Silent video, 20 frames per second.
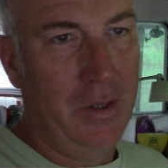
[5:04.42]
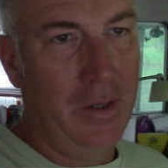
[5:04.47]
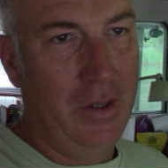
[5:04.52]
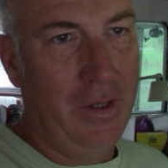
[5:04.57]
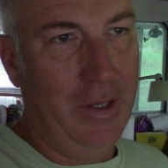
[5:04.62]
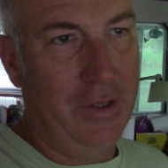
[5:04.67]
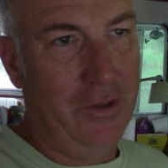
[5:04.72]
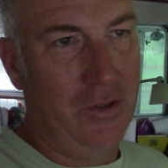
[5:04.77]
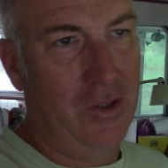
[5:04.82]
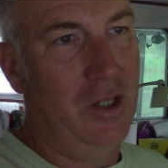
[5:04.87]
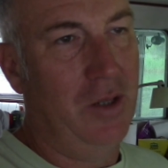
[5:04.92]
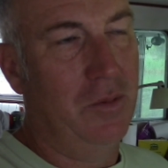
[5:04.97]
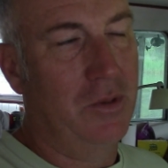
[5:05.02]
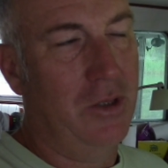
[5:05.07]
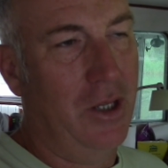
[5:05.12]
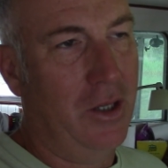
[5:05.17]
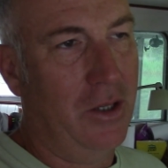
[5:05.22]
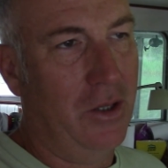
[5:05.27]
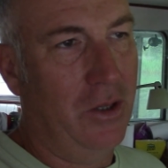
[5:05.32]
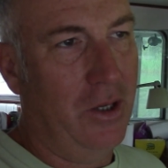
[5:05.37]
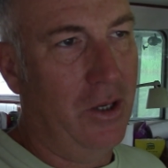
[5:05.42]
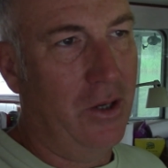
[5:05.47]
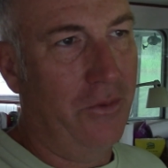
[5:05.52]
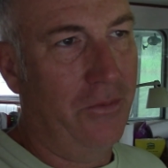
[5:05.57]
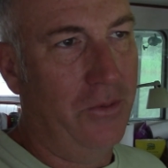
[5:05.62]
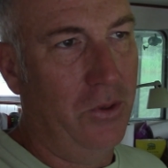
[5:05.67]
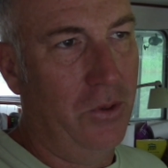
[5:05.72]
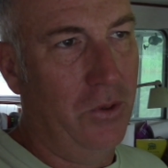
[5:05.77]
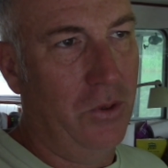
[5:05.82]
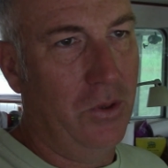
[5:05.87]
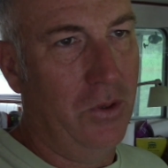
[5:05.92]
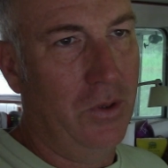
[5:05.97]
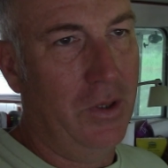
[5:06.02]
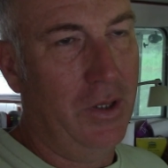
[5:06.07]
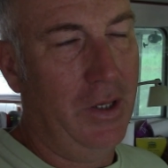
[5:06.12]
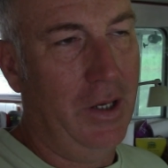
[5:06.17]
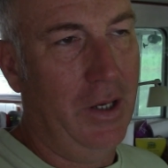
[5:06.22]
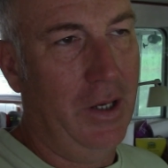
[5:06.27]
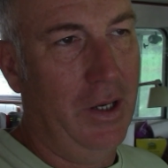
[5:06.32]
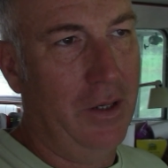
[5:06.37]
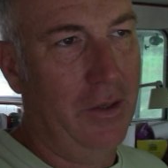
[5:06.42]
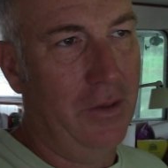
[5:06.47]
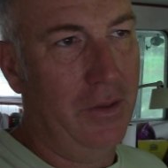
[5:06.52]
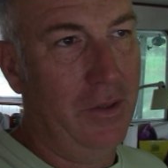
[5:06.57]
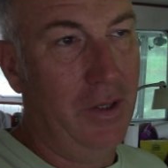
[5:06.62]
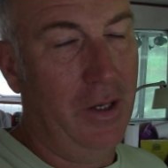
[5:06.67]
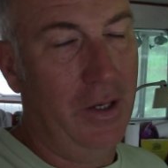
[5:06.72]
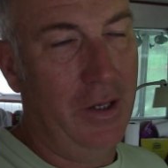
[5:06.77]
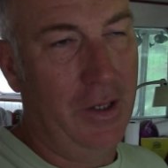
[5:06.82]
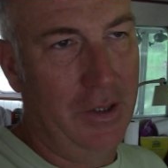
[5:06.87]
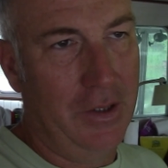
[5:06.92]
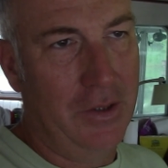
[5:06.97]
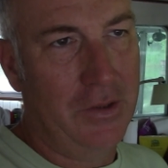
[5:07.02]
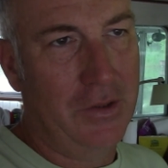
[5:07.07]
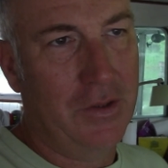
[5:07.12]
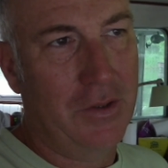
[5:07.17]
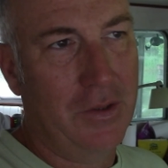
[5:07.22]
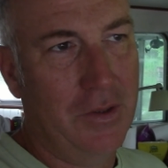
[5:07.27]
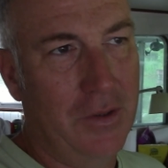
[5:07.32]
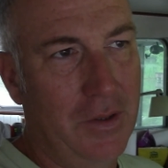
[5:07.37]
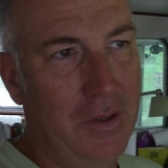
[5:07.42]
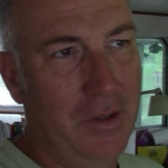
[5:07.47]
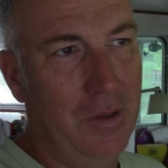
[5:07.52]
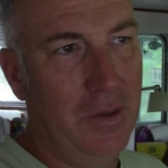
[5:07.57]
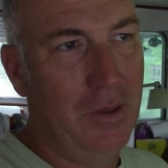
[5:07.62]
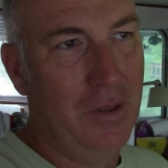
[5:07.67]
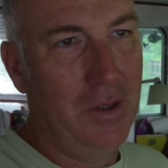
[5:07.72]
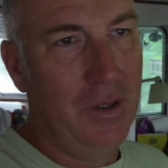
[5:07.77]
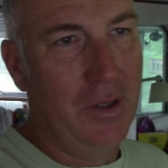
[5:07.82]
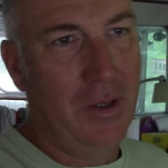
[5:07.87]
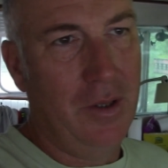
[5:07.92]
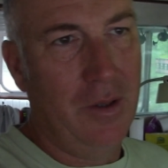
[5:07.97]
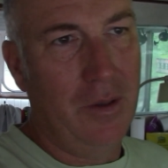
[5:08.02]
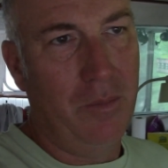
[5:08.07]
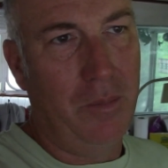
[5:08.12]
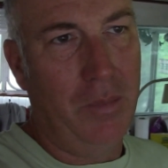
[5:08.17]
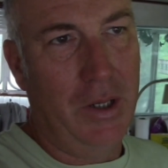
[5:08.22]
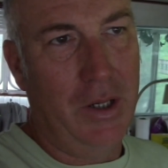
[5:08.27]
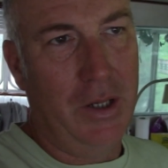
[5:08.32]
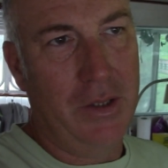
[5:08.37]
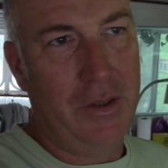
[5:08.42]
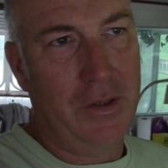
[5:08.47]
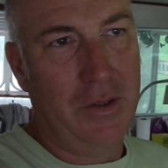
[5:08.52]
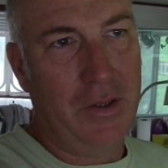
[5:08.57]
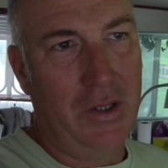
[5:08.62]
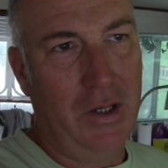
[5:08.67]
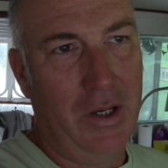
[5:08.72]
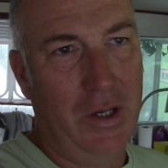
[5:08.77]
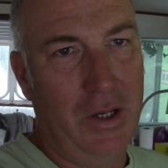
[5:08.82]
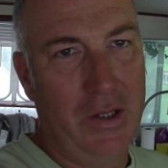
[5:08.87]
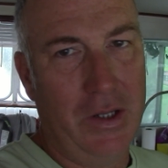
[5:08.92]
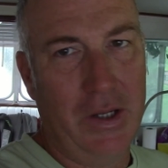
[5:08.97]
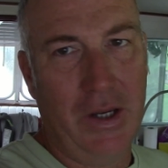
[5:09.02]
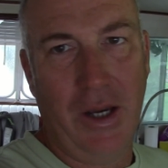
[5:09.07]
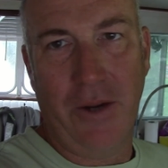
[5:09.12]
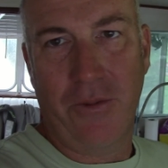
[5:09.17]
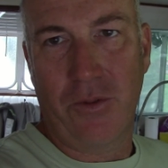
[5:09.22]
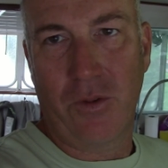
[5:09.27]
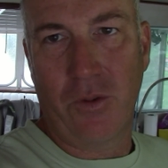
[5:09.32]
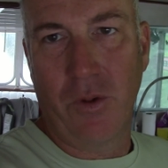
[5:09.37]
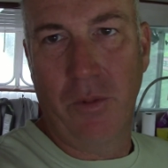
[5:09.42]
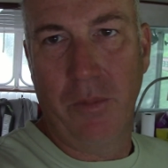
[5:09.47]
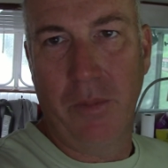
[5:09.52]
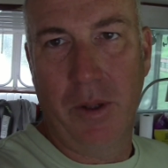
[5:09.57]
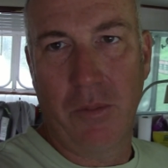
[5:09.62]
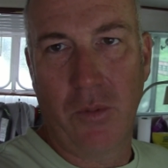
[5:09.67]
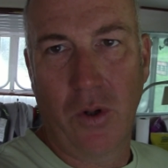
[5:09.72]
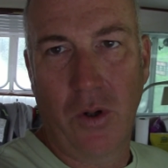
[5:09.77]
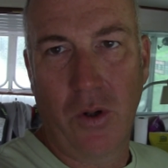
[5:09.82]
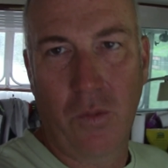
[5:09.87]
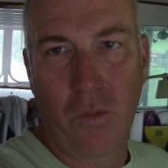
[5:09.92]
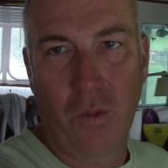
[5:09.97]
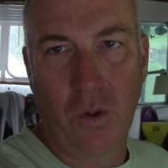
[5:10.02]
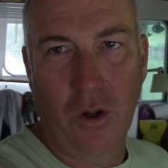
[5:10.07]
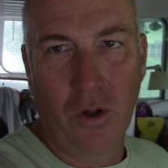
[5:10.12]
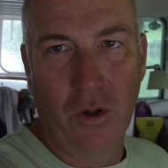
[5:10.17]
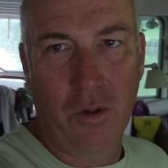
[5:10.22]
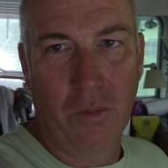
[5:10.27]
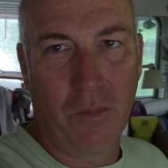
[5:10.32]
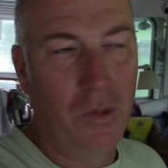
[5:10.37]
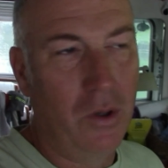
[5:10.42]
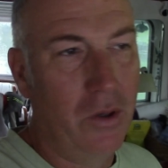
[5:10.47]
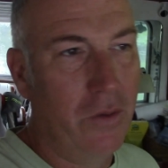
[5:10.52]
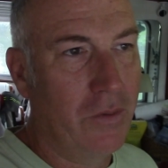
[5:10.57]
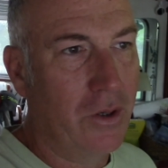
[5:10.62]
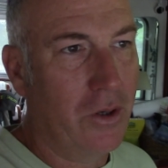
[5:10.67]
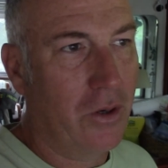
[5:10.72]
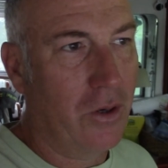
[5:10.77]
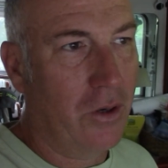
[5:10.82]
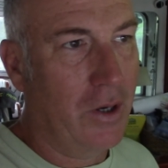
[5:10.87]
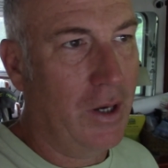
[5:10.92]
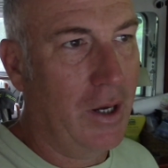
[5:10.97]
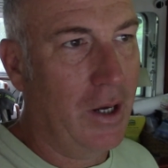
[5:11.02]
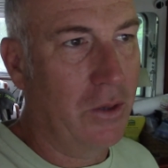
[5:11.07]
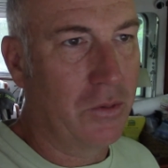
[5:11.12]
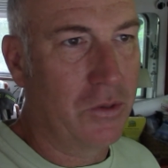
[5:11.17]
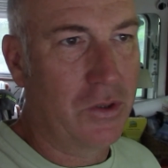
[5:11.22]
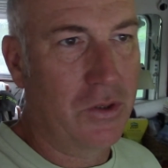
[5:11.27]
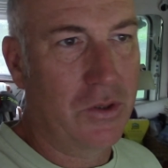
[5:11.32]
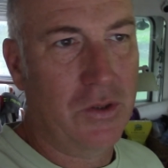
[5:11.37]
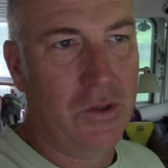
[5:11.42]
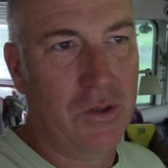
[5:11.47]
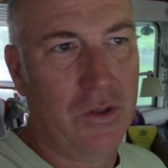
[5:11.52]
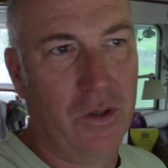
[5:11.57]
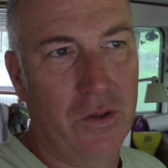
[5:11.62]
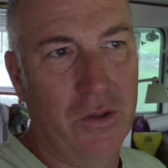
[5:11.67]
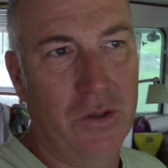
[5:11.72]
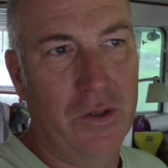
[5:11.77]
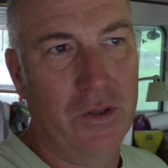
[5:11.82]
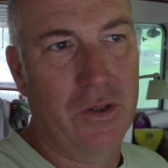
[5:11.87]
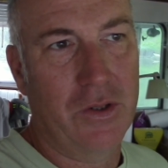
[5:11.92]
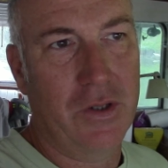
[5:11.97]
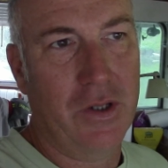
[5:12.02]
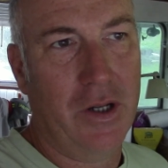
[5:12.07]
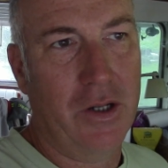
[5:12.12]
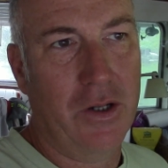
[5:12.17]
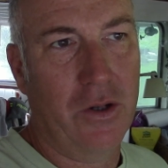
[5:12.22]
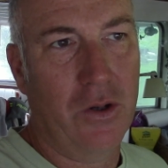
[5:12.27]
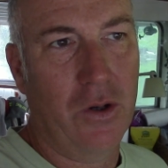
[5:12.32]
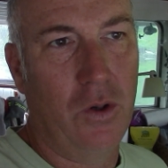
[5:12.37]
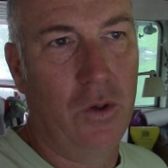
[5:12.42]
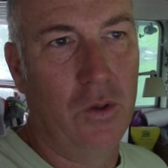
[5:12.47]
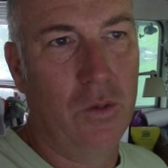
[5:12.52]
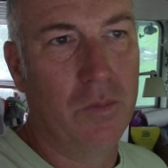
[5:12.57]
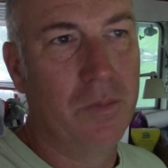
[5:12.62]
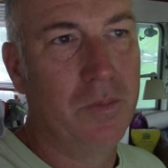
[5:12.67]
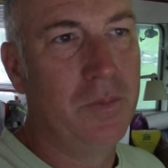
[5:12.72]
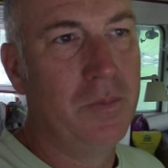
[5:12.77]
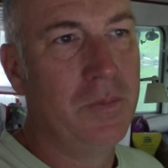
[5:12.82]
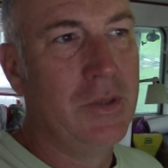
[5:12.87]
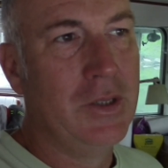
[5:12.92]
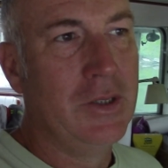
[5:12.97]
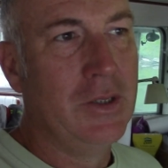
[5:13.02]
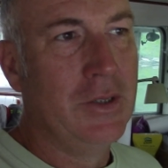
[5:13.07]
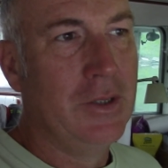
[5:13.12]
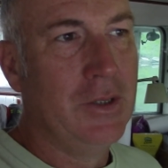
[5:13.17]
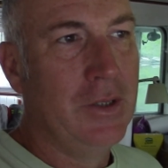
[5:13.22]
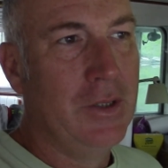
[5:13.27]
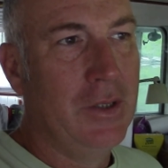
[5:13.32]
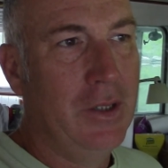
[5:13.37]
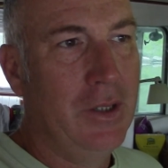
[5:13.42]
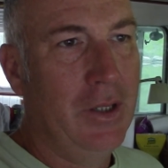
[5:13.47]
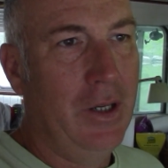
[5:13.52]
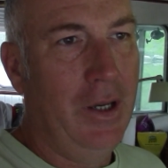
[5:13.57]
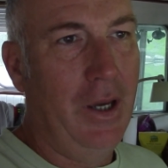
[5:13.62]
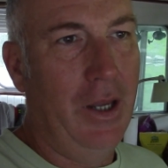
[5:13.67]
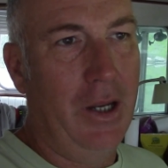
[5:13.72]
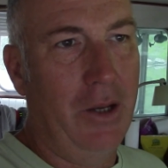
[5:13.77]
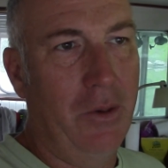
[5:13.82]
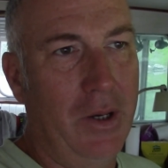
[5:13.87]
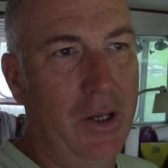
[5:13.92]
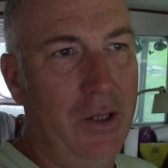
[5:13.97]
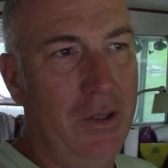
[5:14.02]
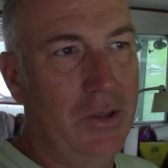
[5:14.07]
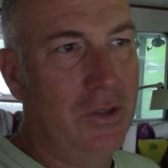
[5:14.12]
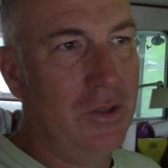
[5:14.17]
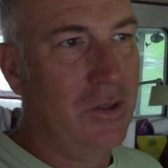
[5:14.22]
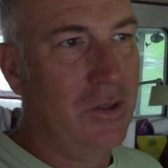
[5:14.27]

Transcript: it seems like a lot of fuel, and it is, but you have to remember we're moving our house, our entire home. Anyways,